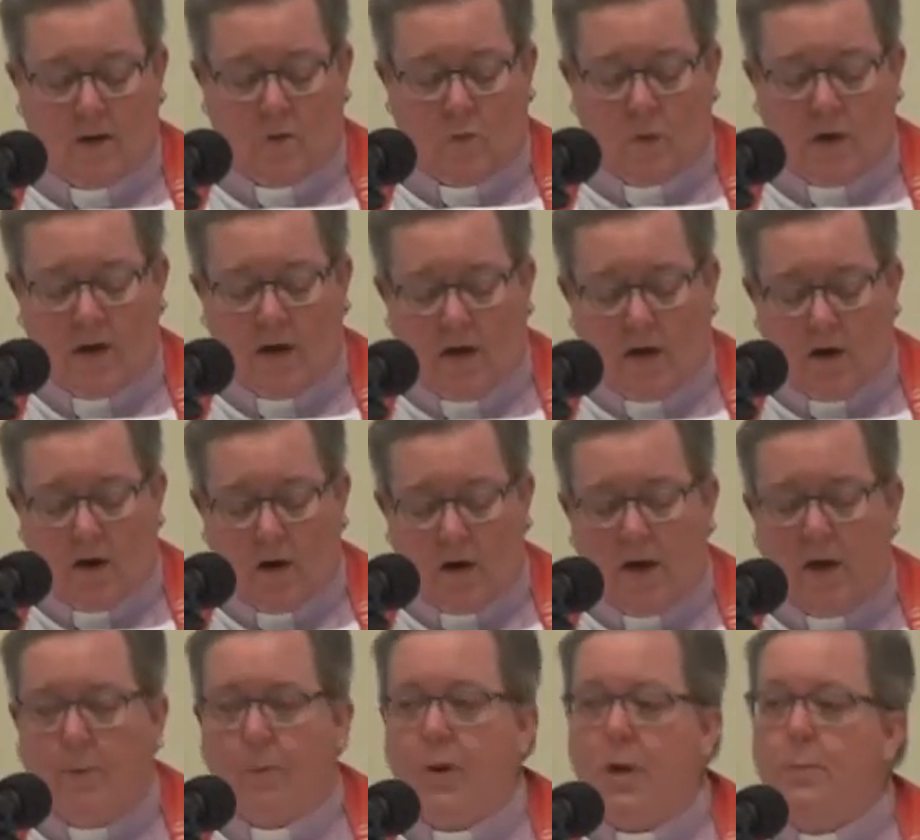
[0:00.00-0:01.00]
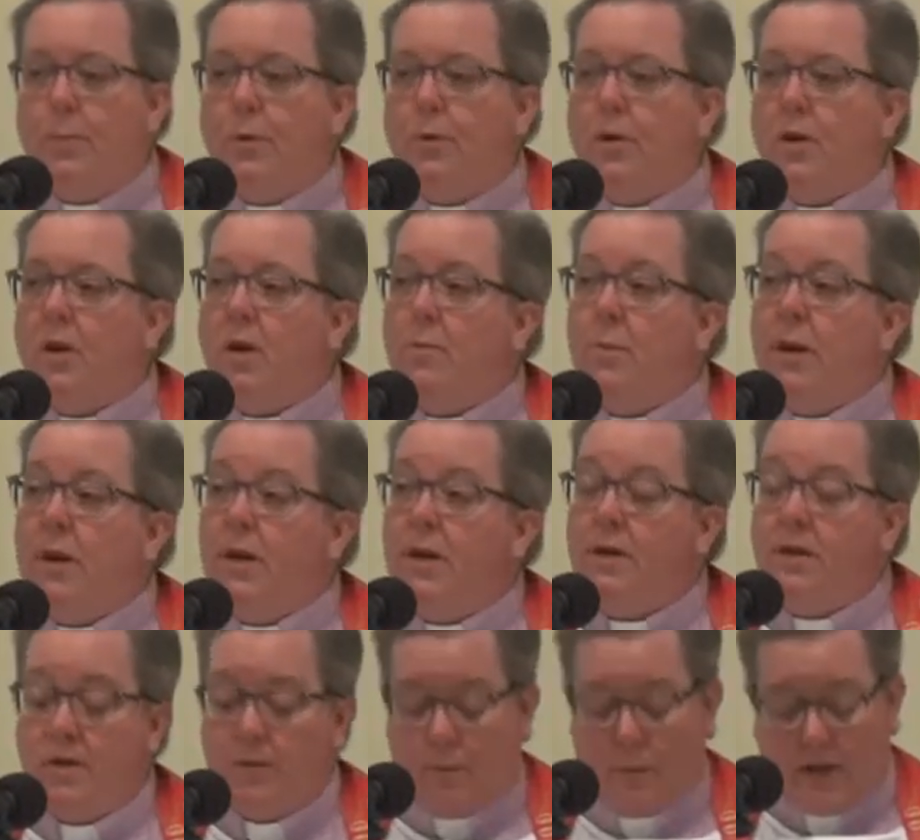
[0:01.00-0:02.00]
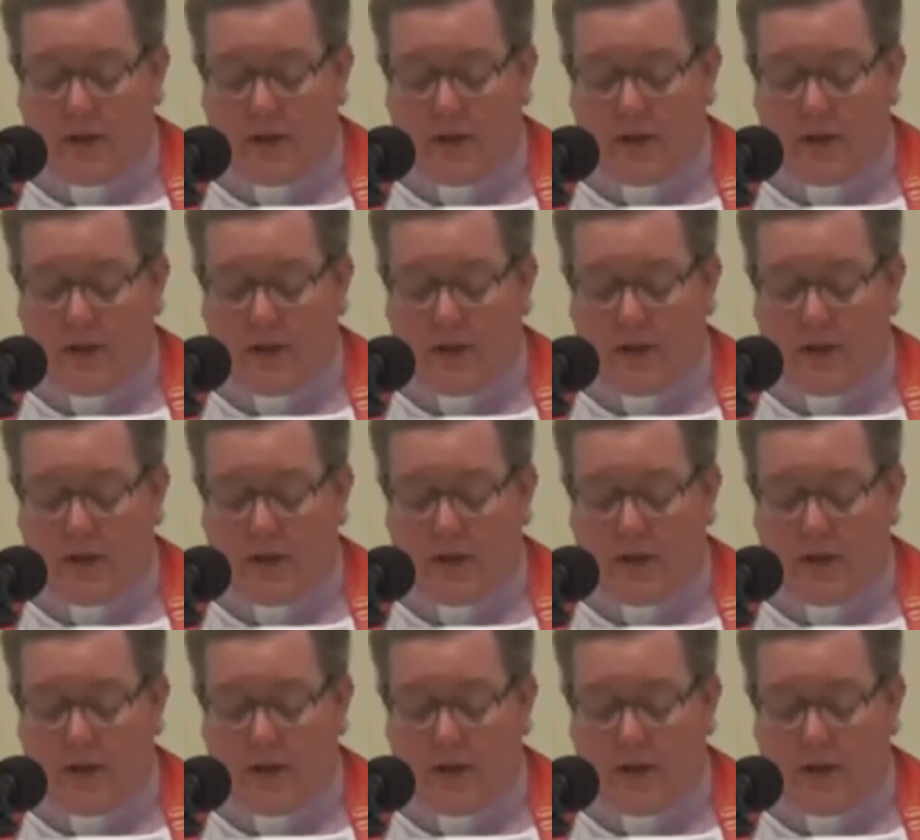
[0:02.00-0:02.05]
We are a people committed to